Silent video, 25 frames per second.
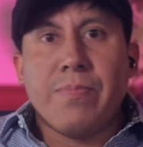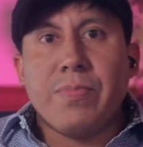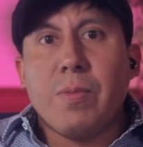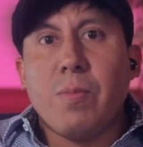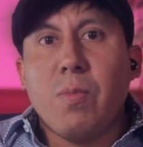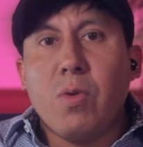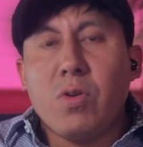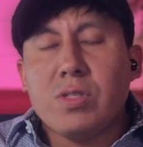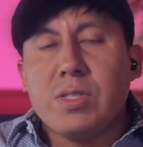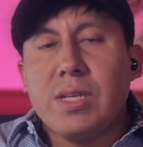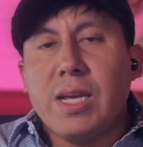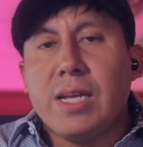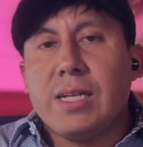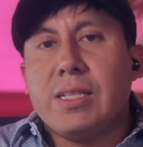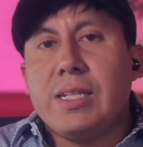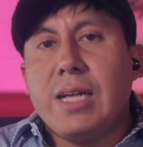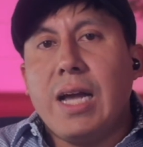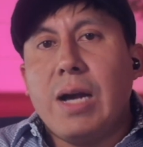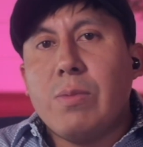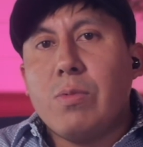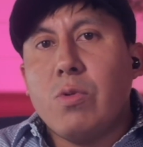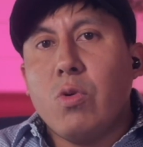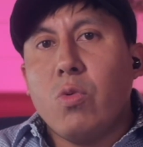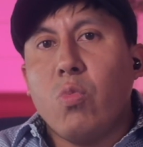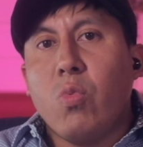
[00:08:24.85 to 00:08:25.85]
Most likely I
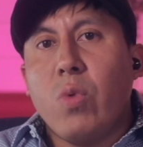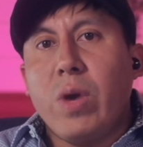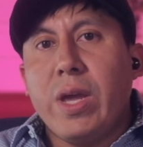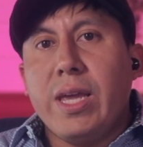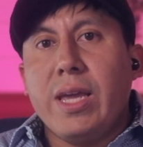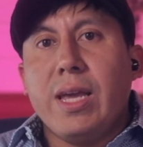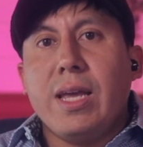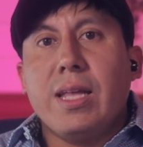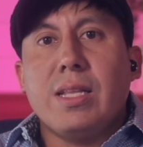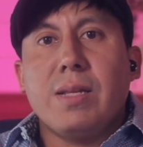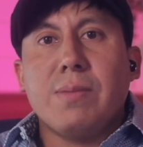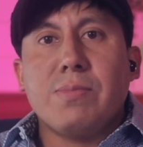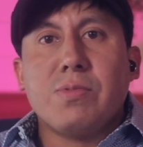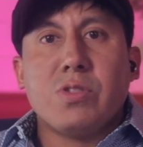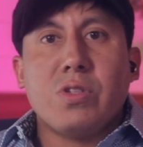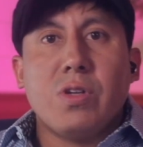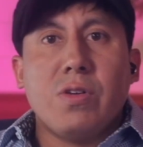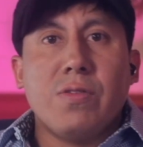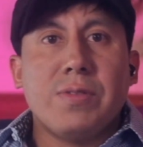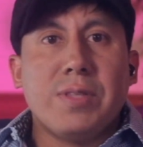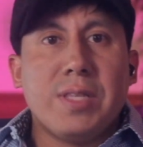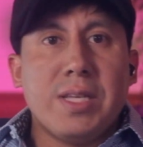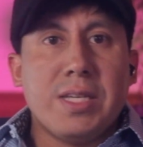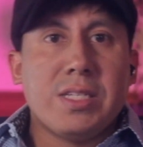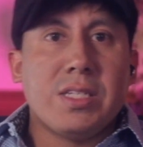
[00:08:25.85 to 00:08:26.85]
will wait and
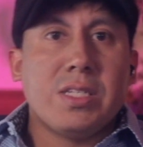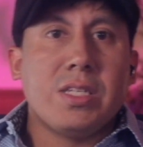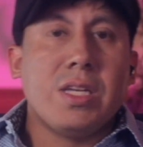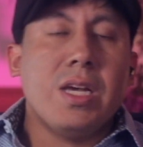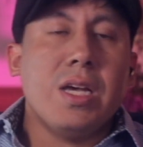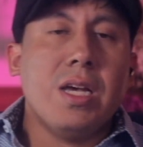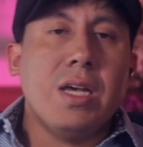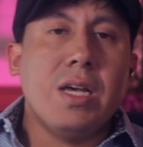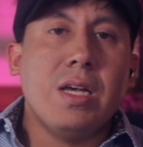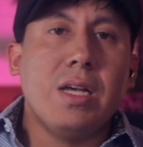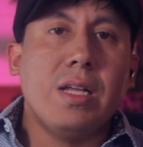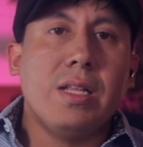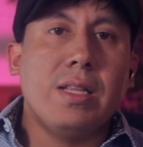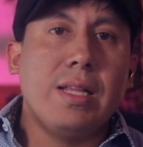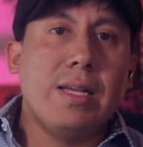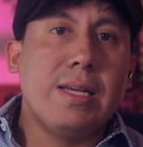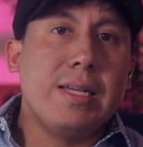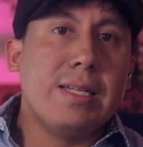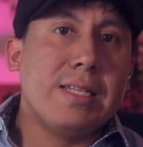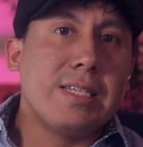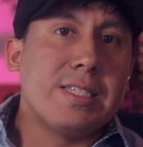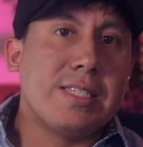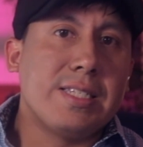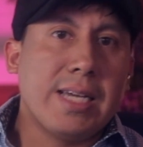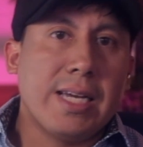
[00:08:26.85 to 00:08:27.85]
observe this
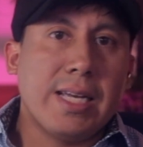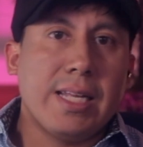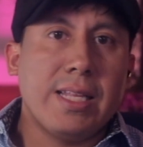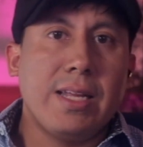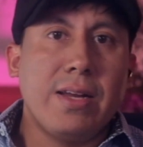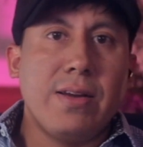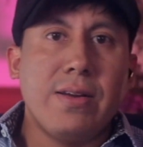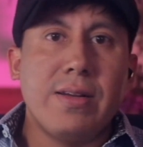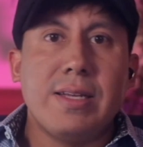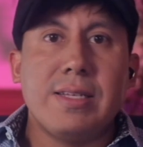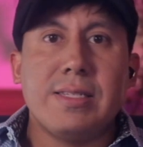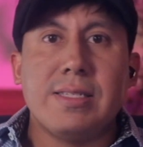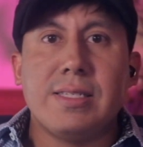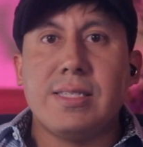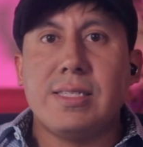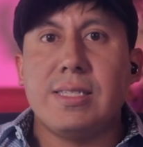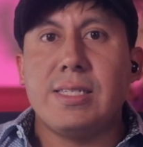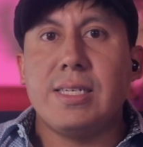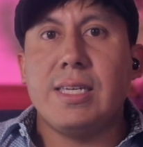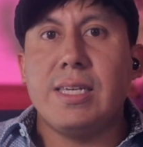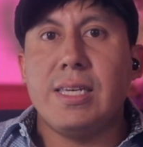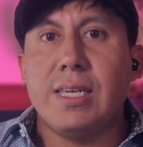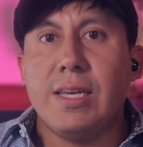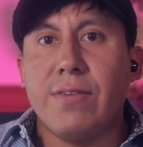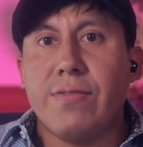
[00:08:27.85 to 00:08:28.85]
in the secondary and
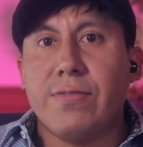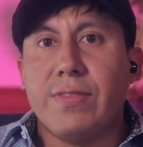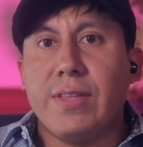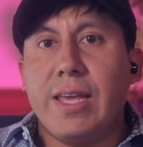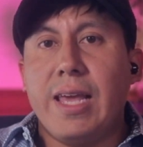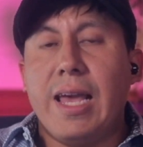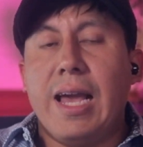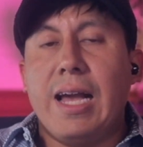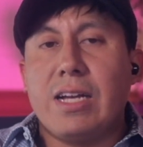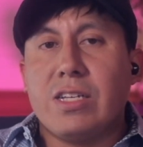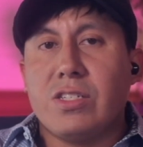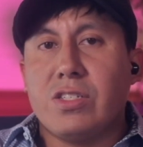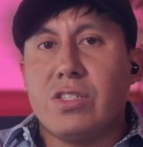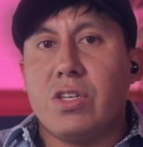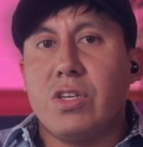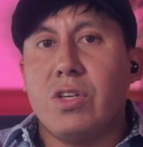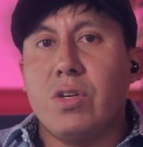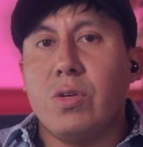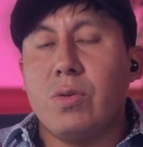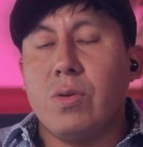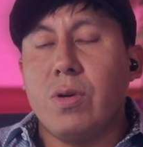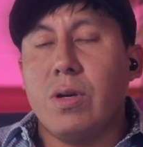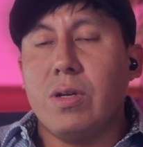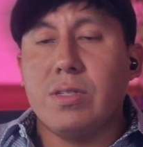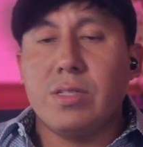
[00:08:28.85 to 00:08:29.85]
see if they
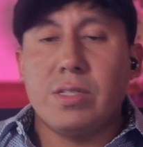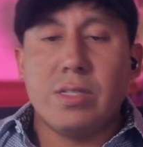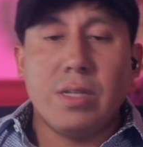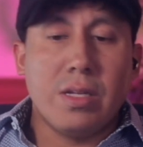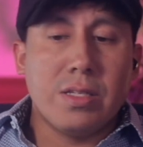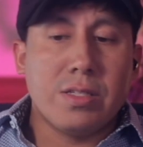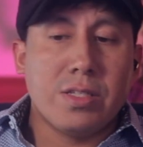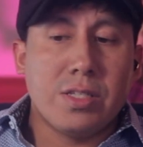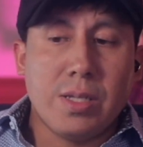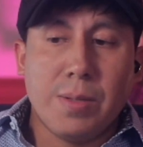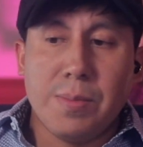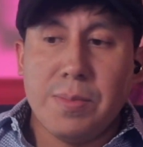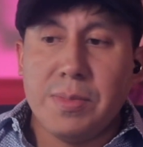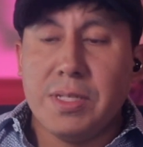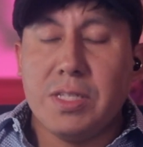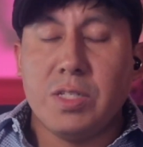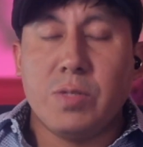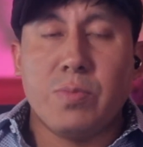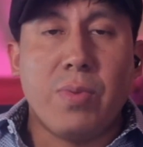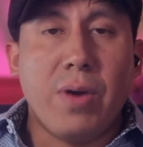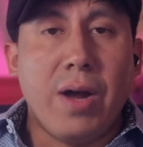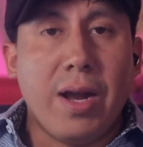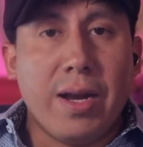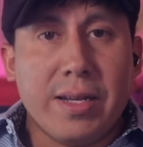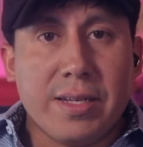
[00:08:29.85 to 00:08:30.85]
execute on some of these
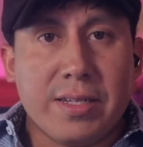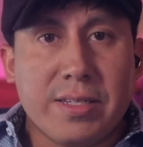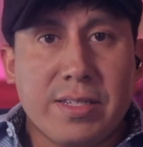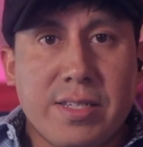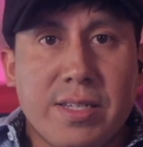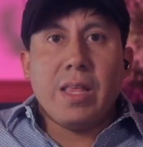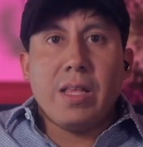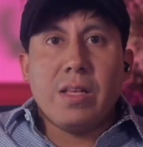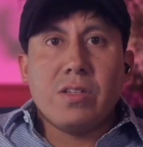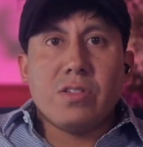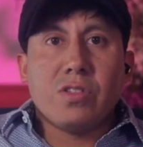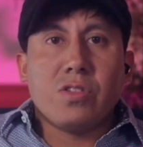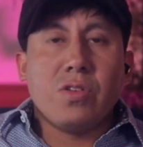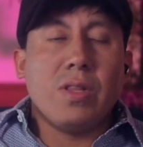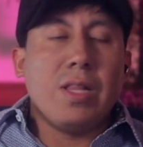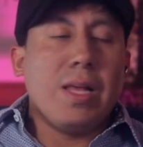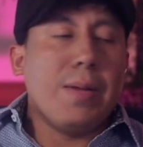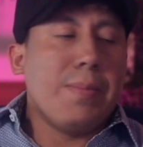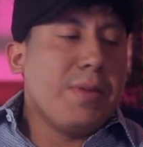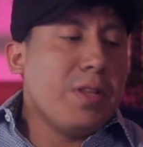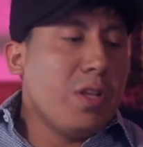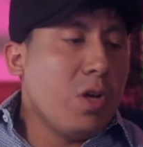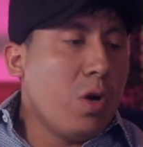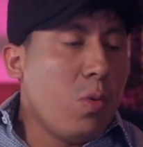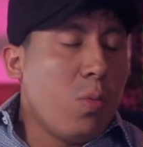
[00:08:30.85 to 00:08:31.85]
products. So let
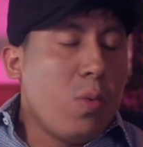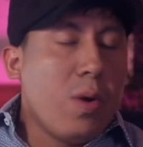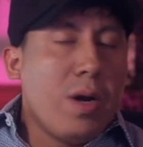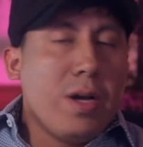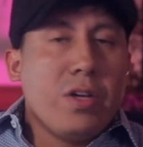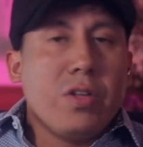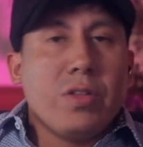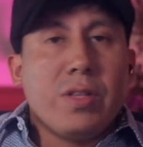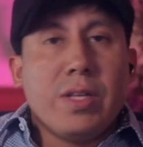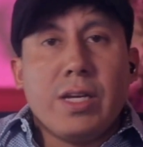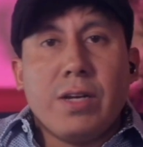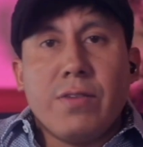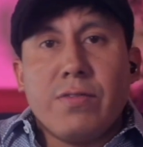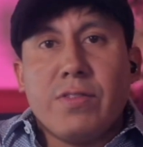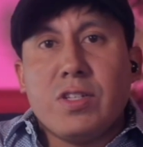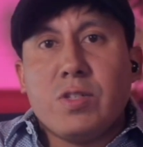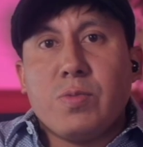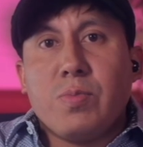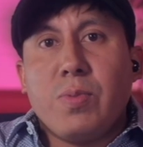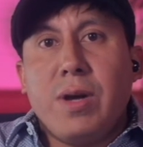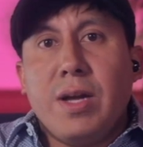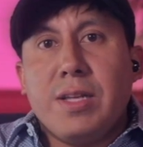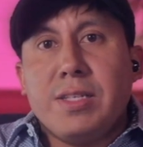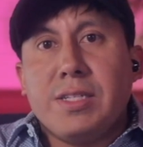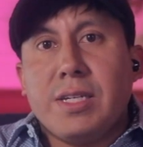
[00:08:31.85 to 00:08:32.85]
me know what you think of this
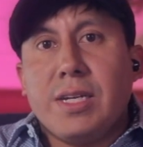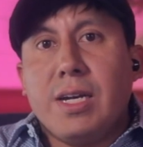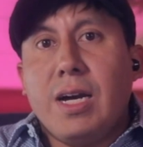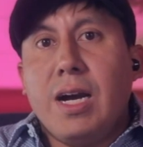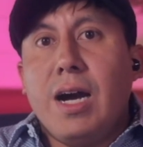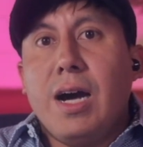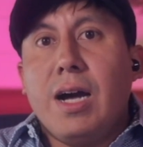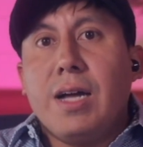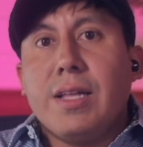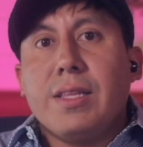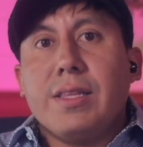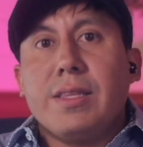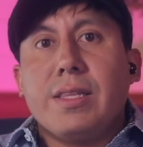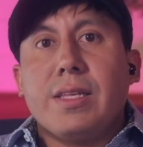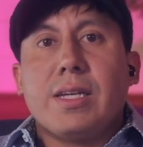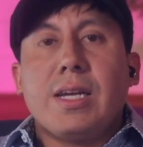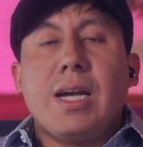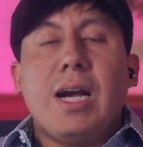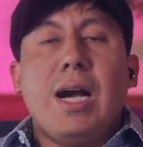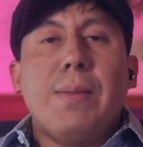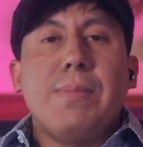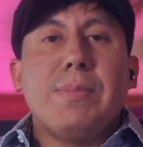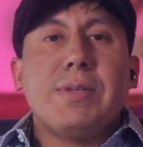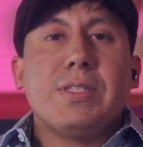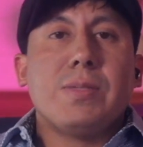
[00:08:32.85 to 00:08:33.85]
project on the comments